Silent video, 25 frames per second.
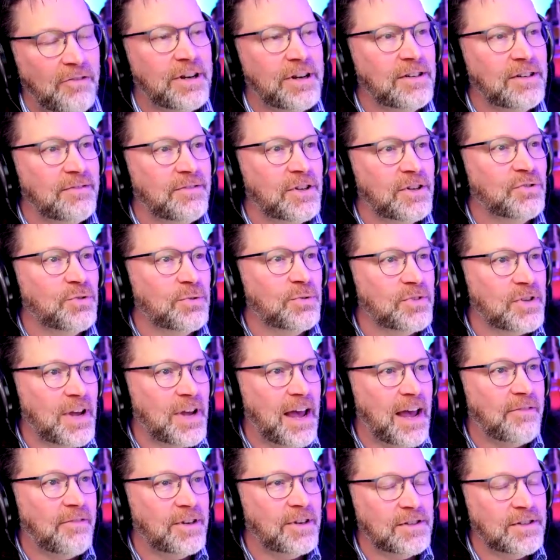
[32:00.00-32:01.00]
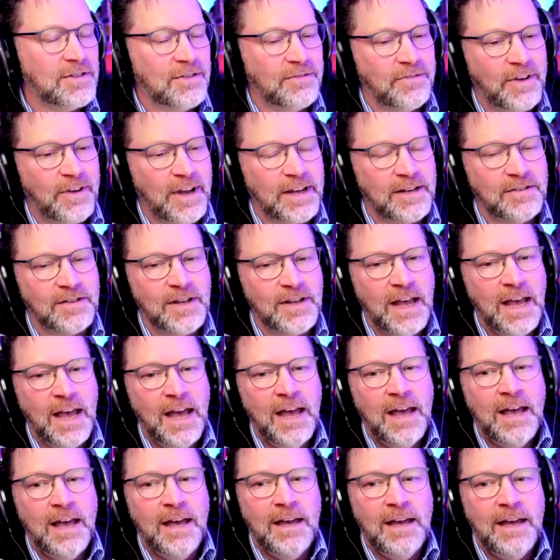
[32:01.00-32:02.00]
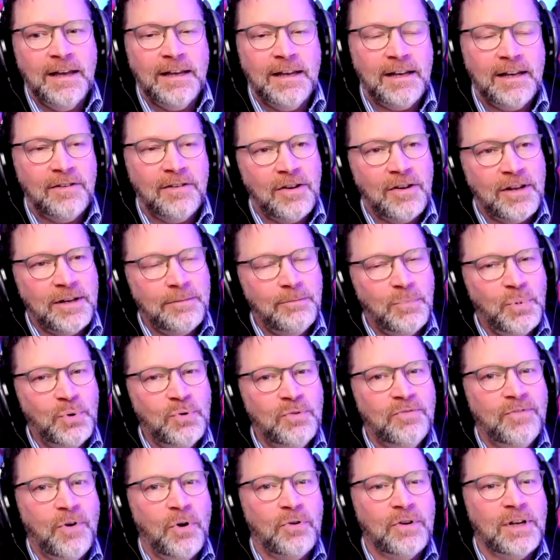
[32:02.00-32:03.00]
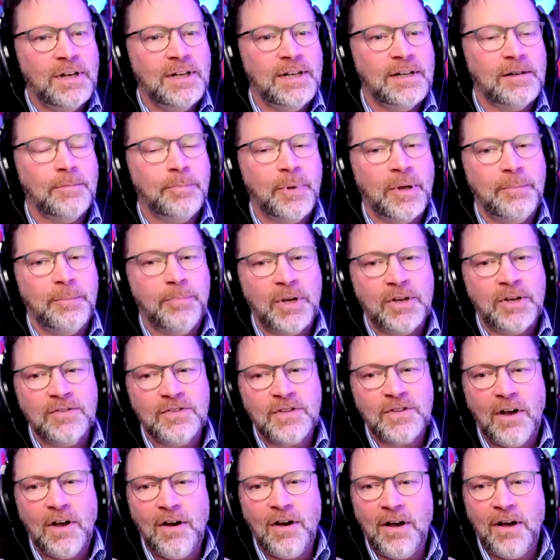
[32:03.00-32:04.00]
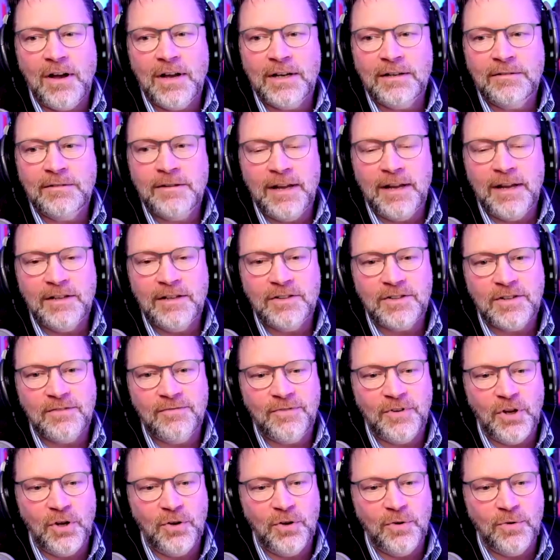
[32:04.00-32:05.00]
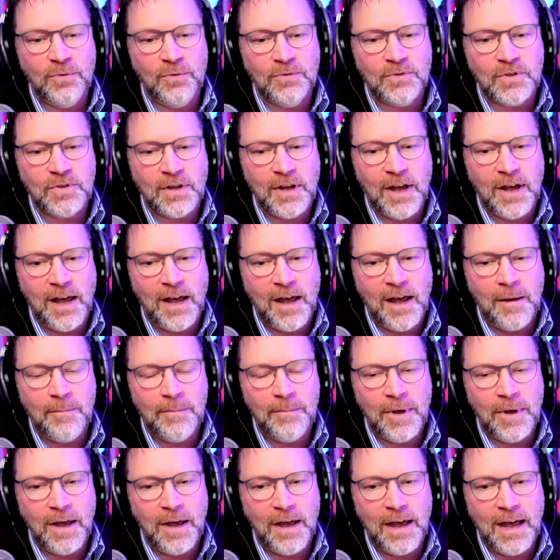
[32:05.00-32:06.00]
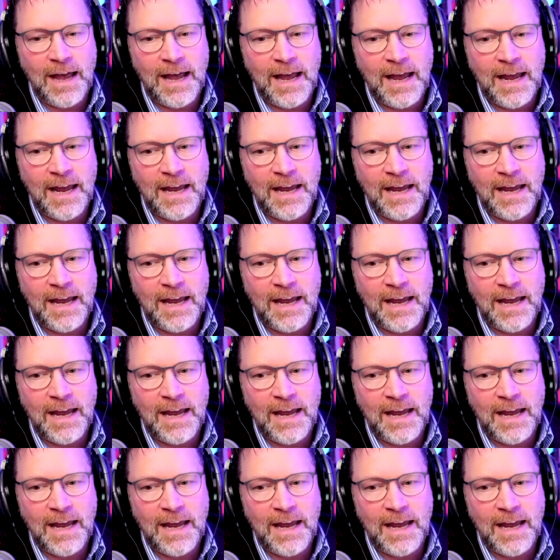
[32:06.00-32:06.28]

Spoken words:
our individuals are having to face. Can I move on a little bit? Because I interviewed an